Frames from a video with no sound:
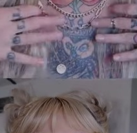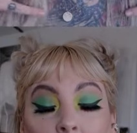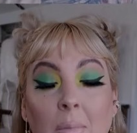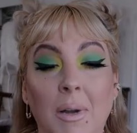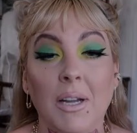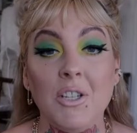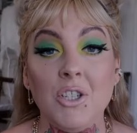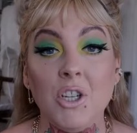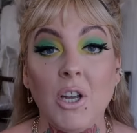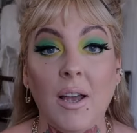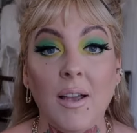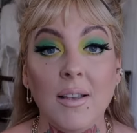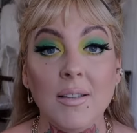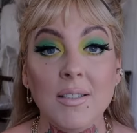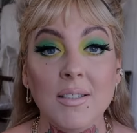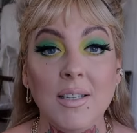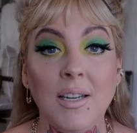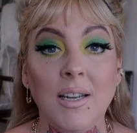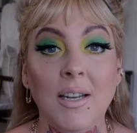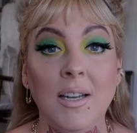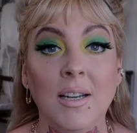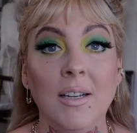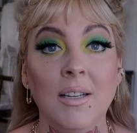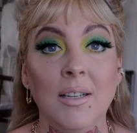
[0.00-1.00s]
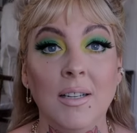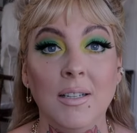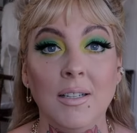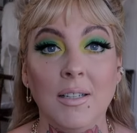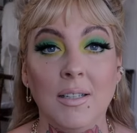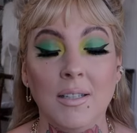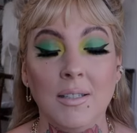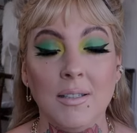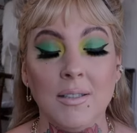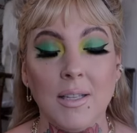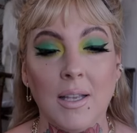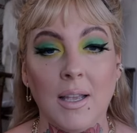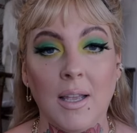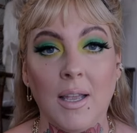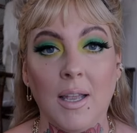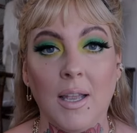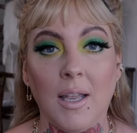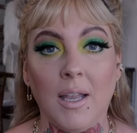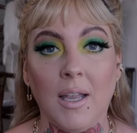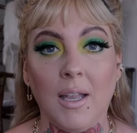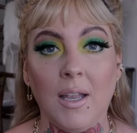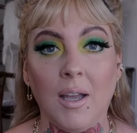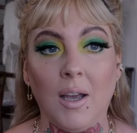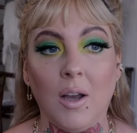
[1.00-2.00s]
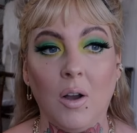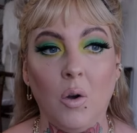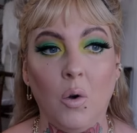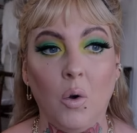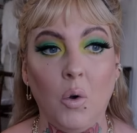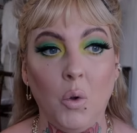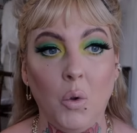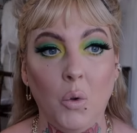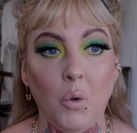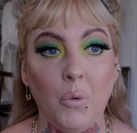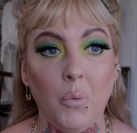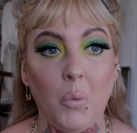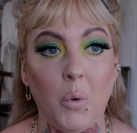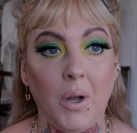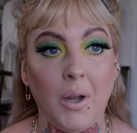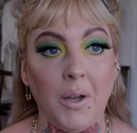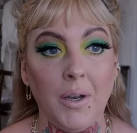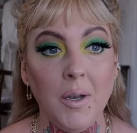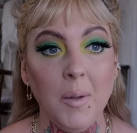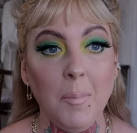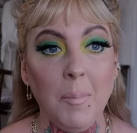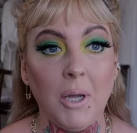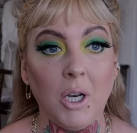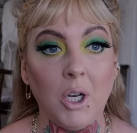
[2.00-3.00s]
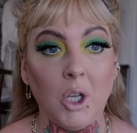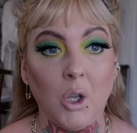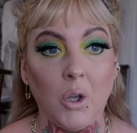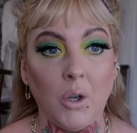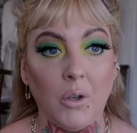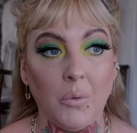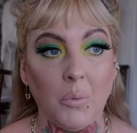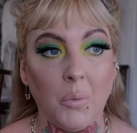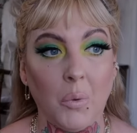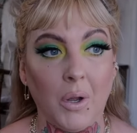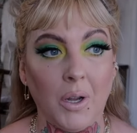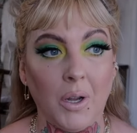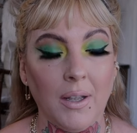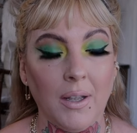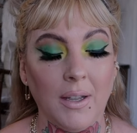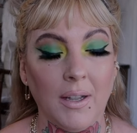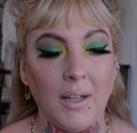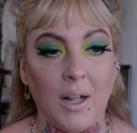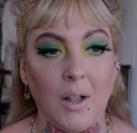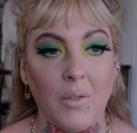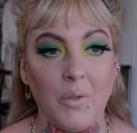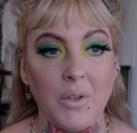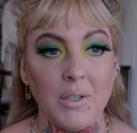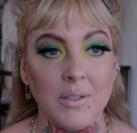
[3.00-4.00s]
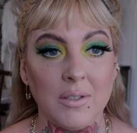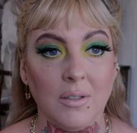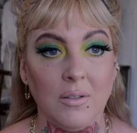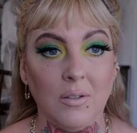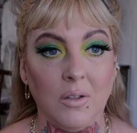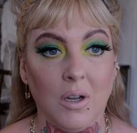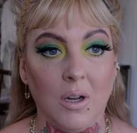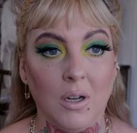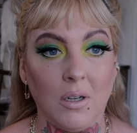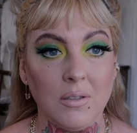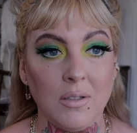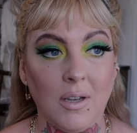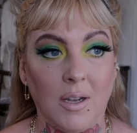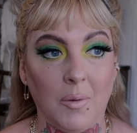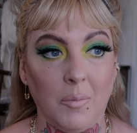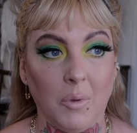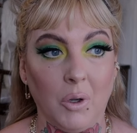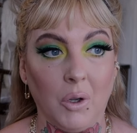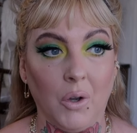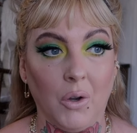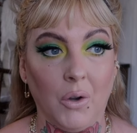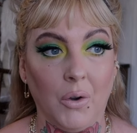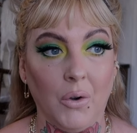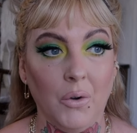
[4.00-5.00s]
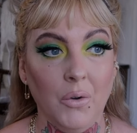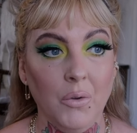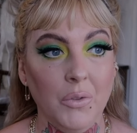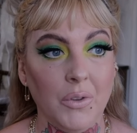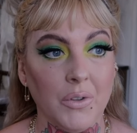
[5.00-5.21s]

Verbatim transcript: my chest is a old one, but a good I got this a long time ago.